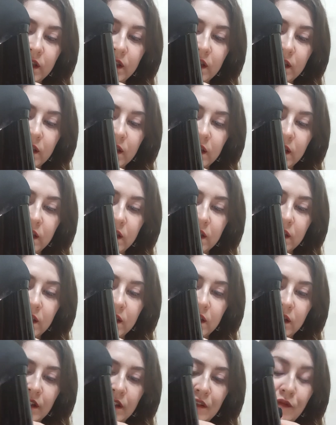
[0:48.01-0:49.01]
This is
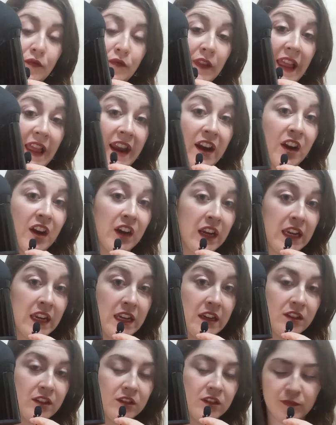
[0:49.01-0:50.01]
the flare
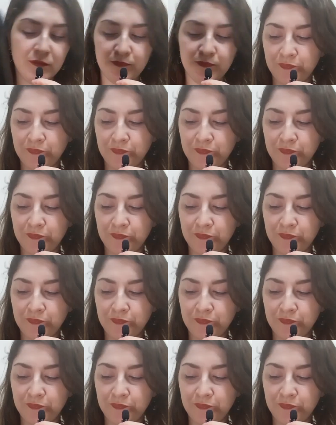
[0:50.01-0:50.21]
heel